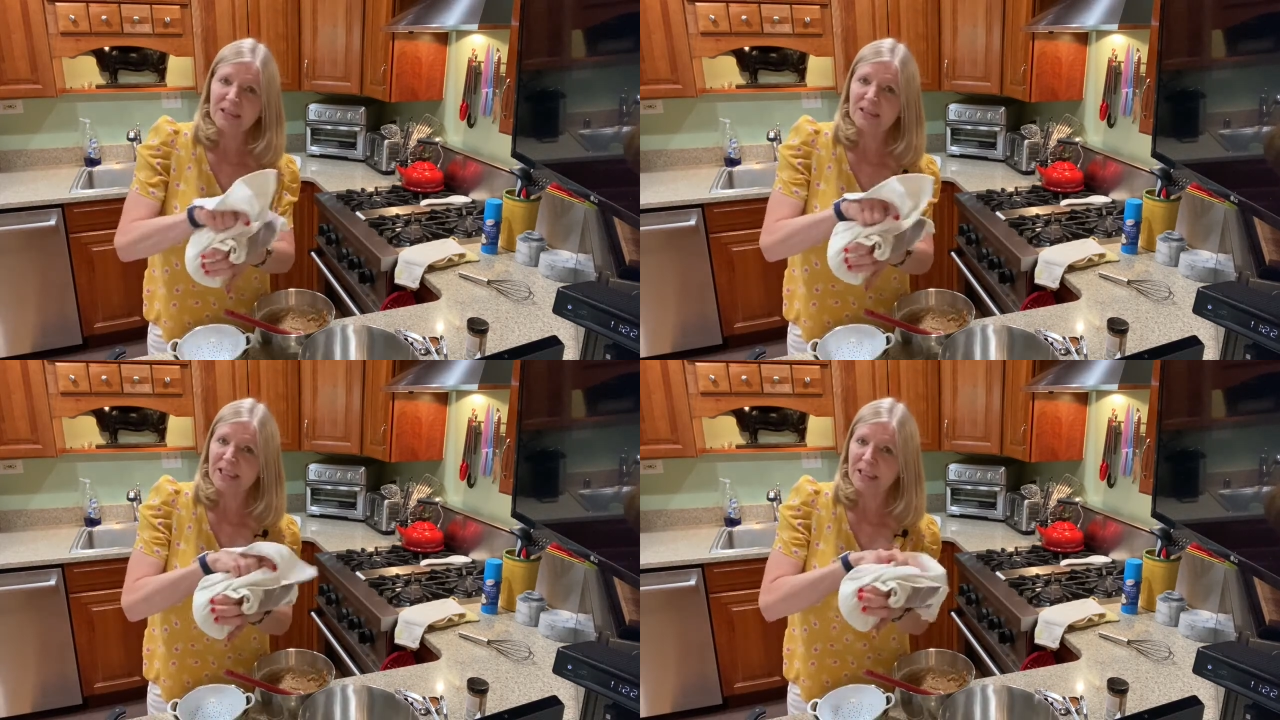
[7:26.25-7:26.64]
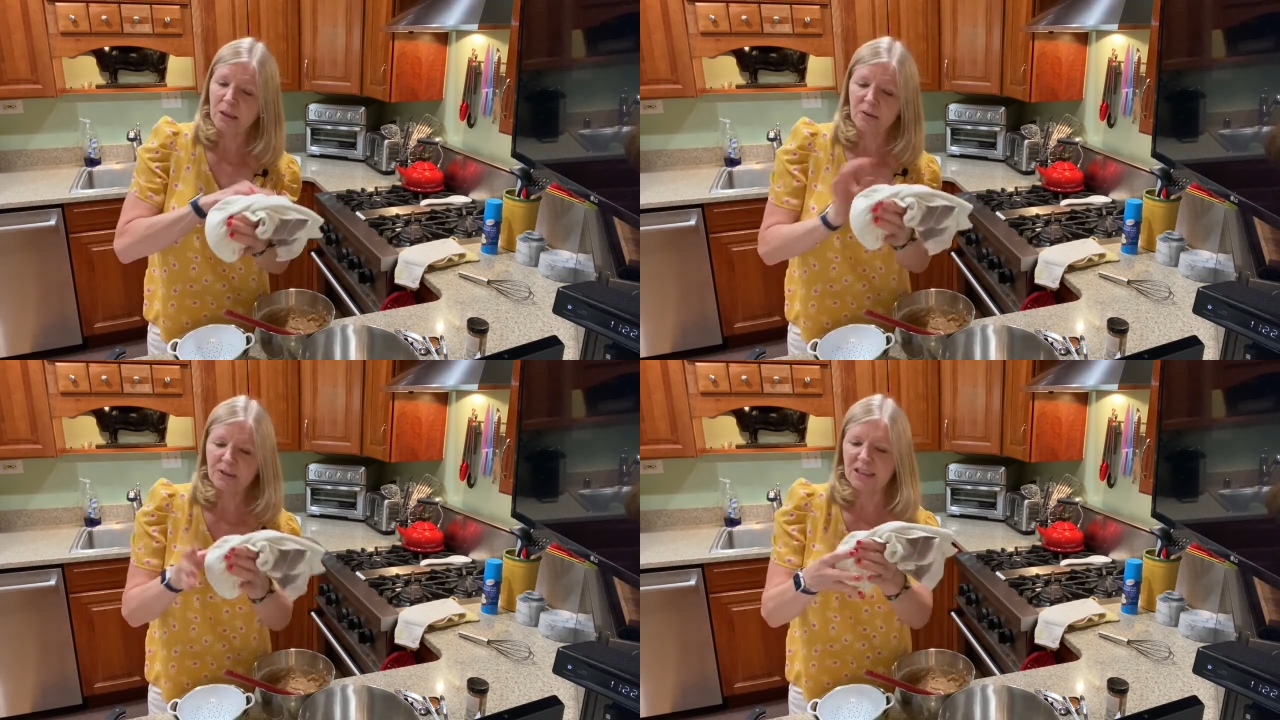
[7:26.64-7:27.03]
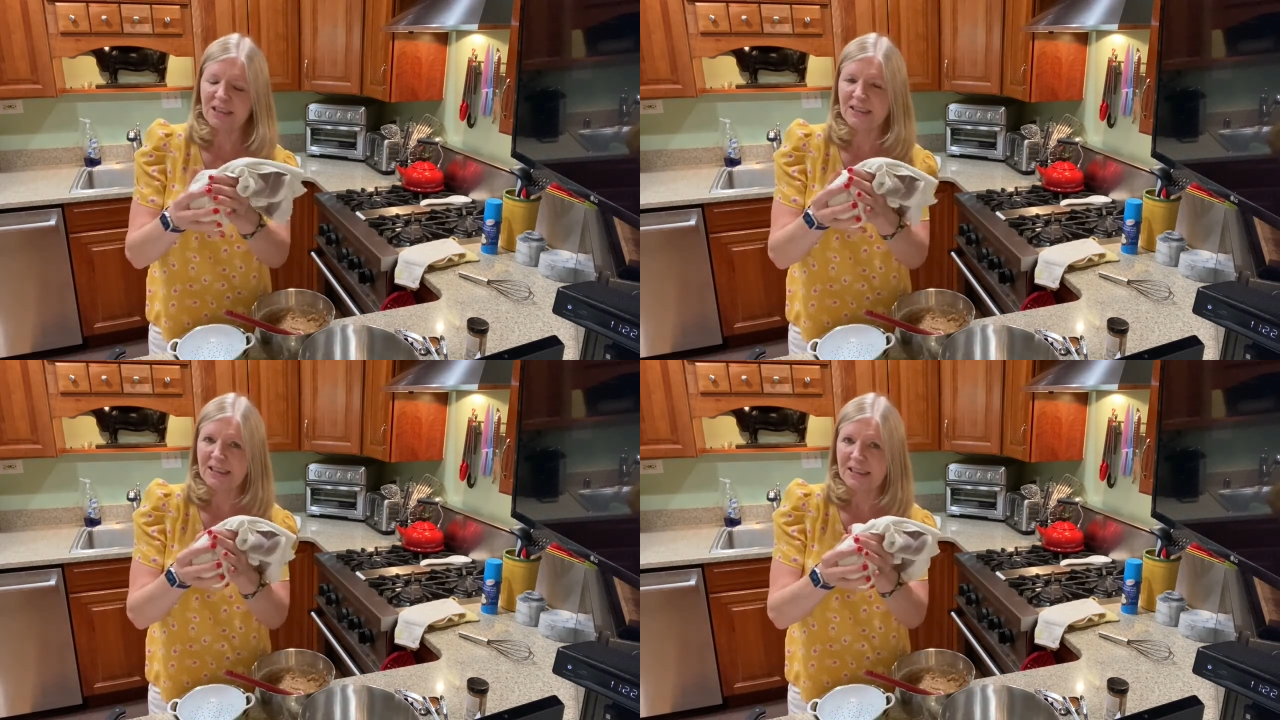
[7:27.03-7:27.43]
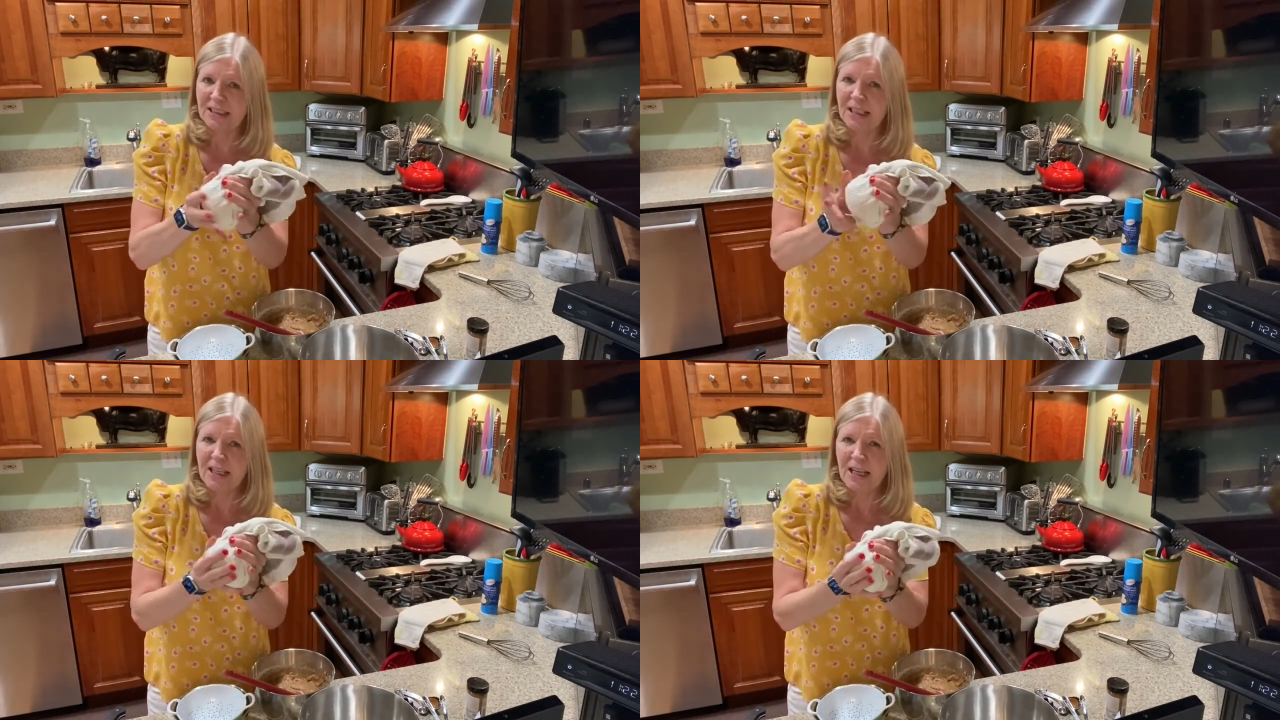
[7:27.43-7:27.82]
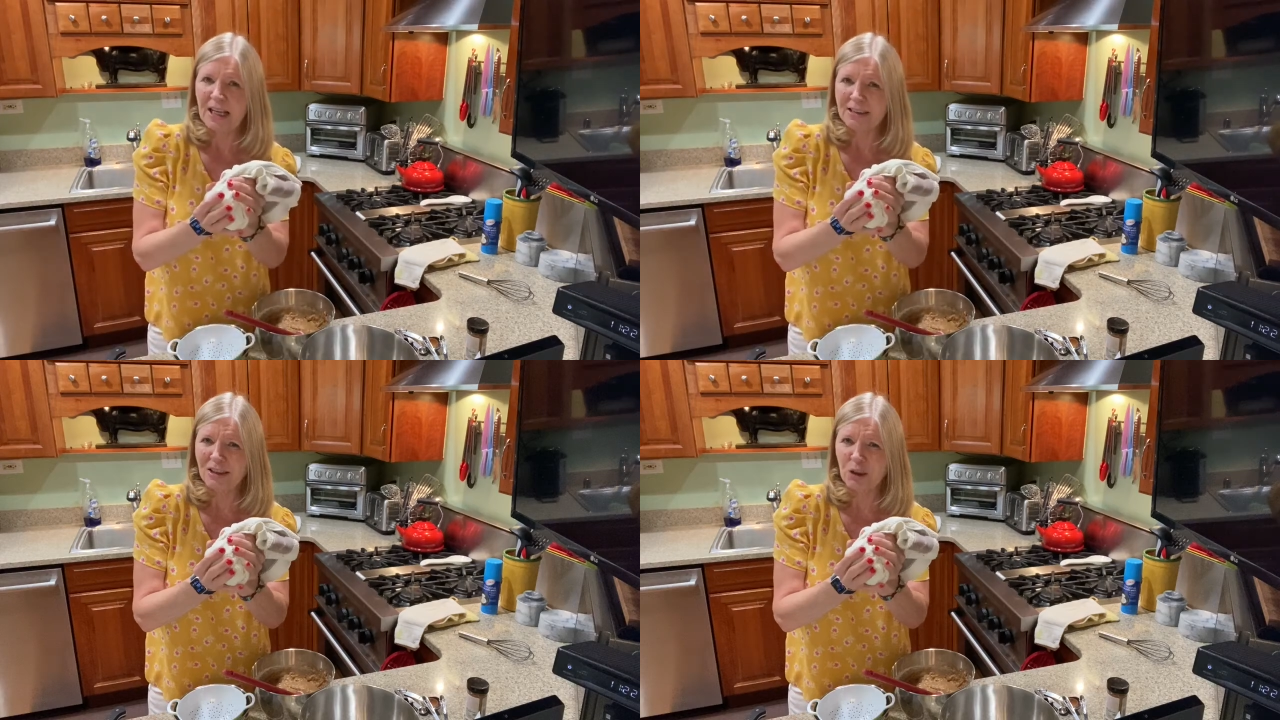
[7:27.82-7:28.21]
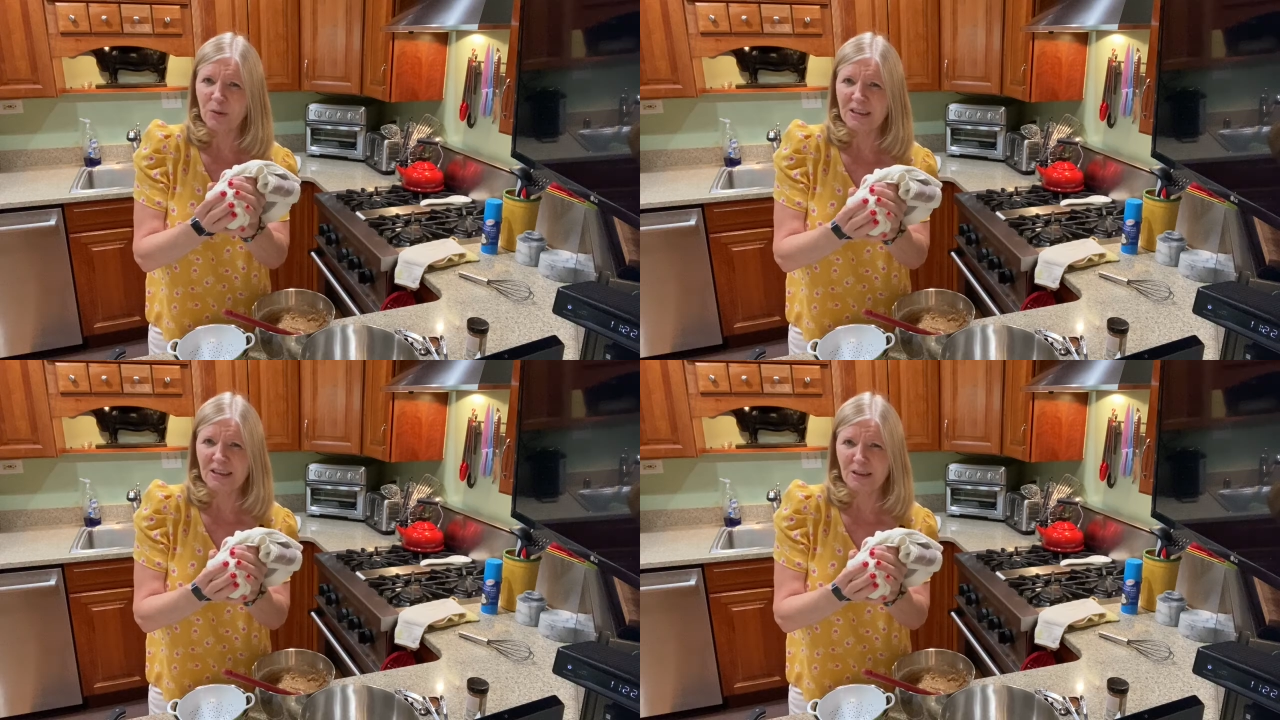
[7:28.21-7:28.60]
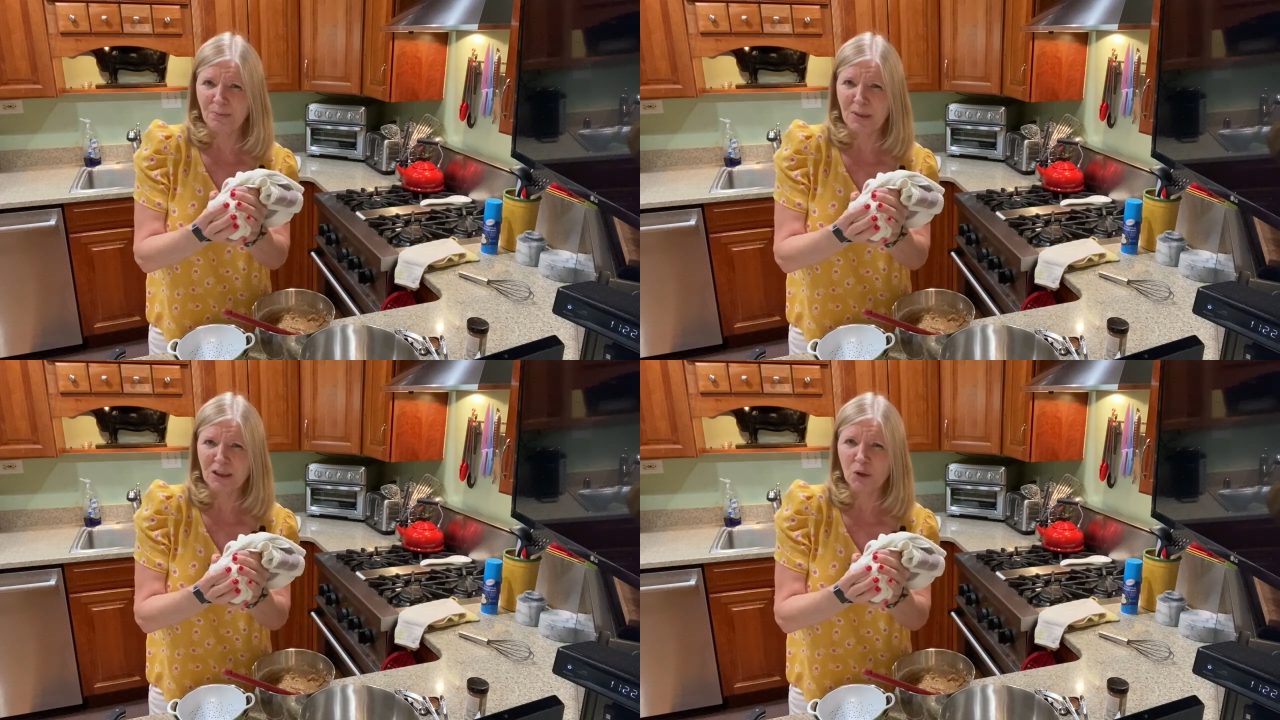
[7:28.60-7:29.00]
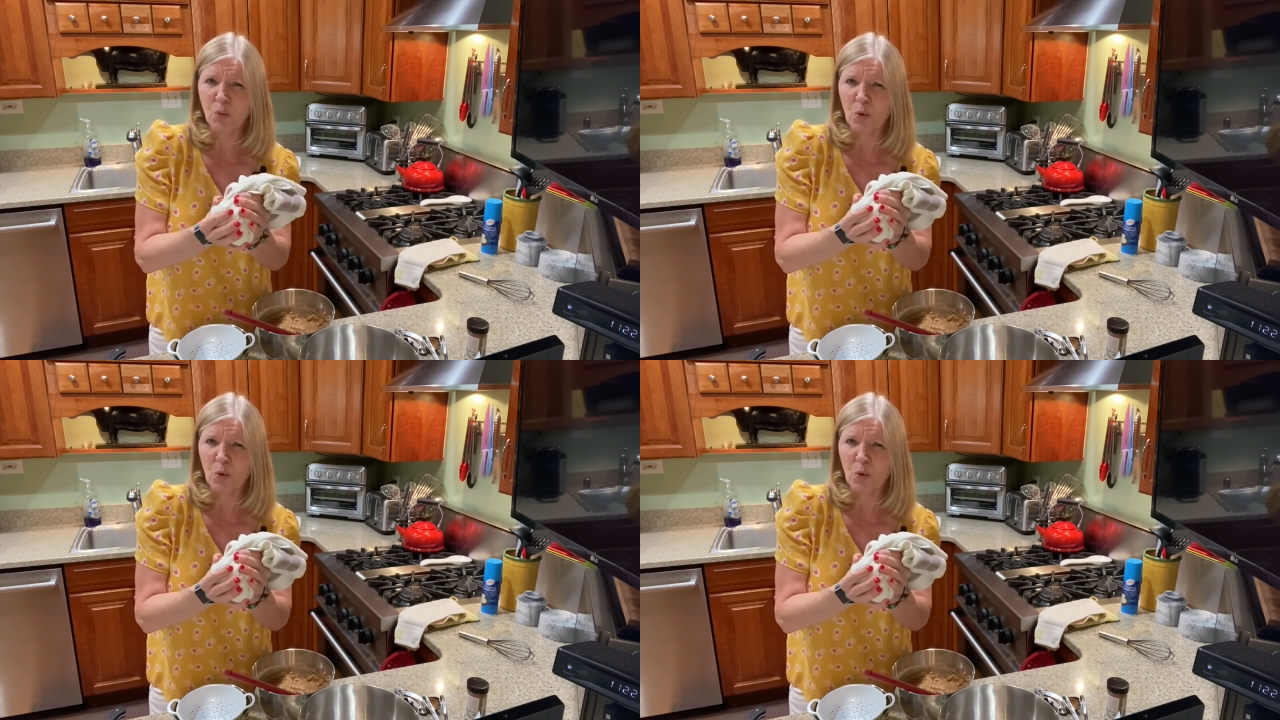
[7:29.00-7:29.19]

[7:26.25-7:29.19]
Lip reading: take it over to the sink, and squeeze as much